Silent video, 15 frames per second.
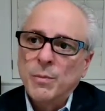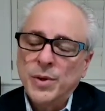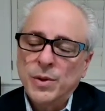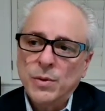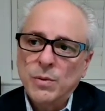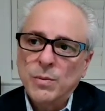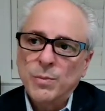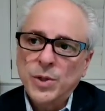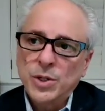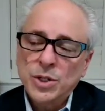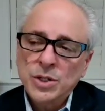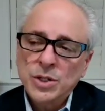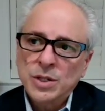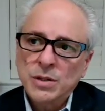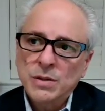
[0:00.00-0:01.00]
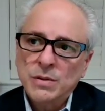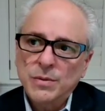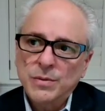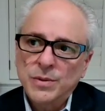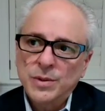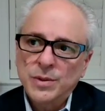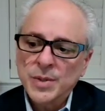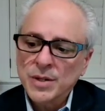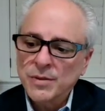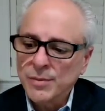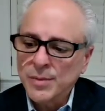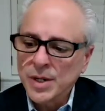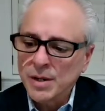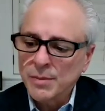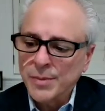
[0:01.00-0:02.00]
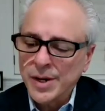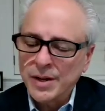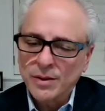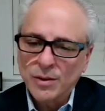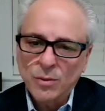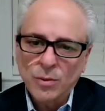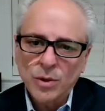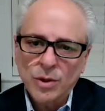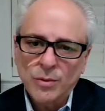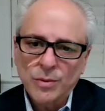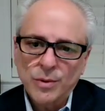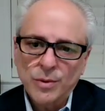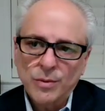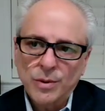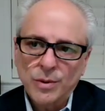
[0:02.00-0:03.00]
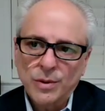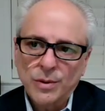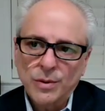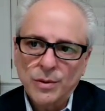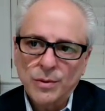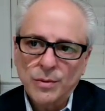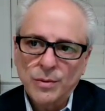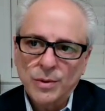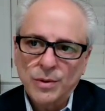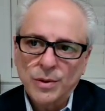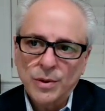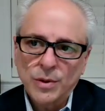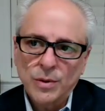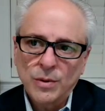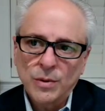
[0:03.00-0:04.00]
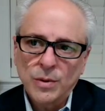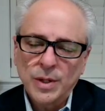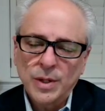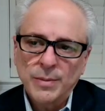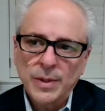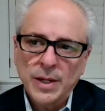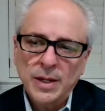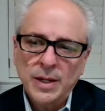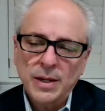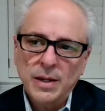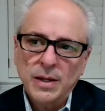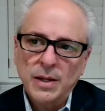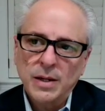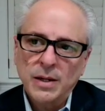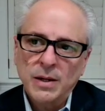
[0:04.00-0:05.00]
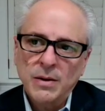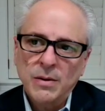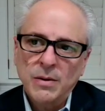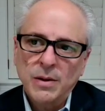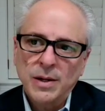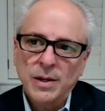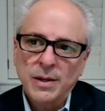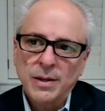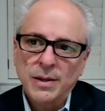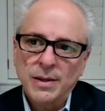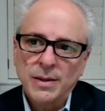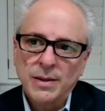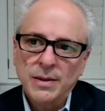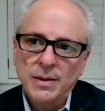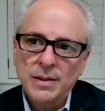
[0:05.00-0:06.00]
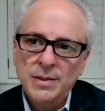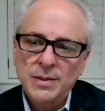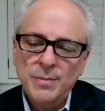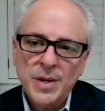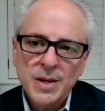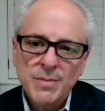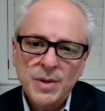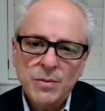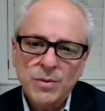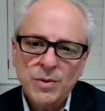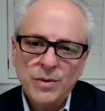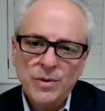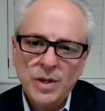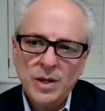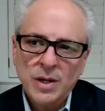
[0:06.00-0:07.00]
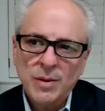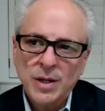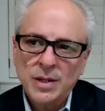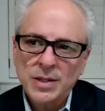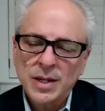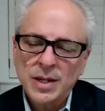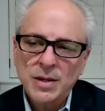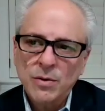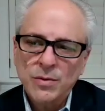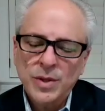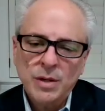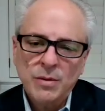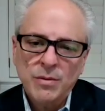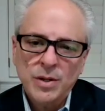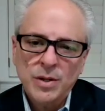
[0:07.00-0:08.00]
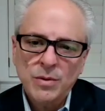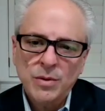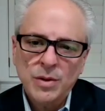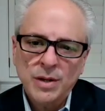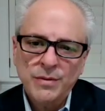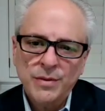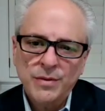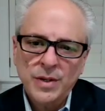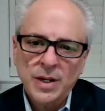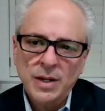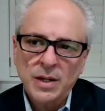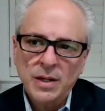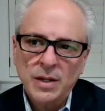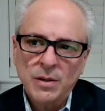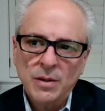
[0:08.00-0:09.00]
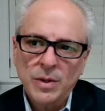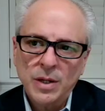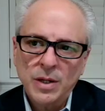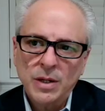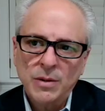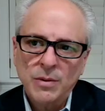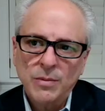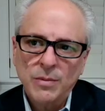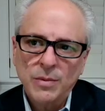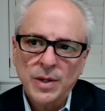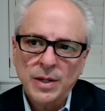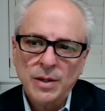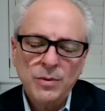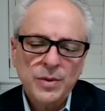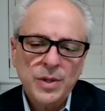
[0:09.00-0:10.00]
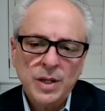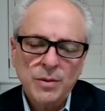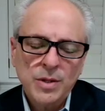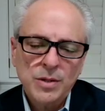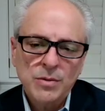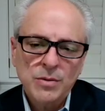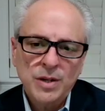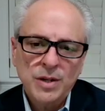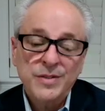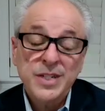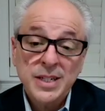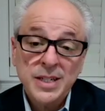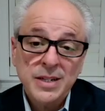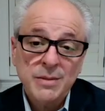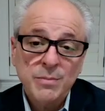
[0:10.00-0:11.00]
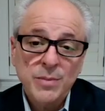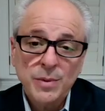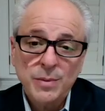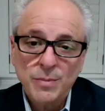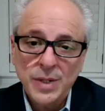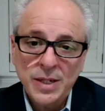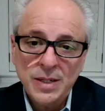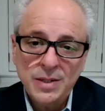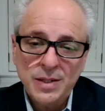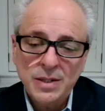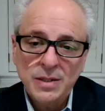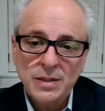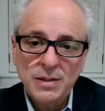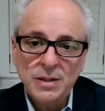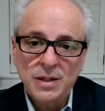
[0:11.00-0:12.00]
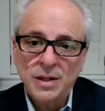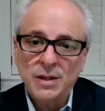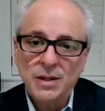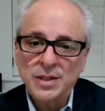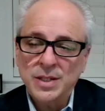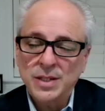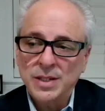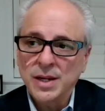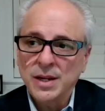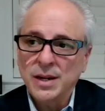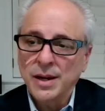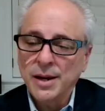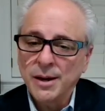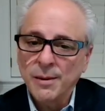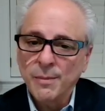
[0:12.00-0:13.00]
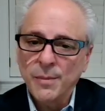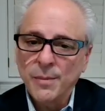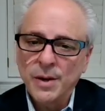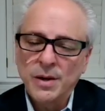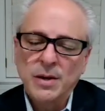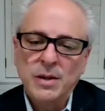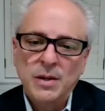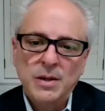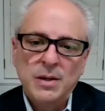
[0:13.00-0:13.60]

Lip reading: But just to speak for a minute about the work with you, I mean, and this may be worth talking about because I don't think we do enough of it. I don't think we do enough team-based care, TEAM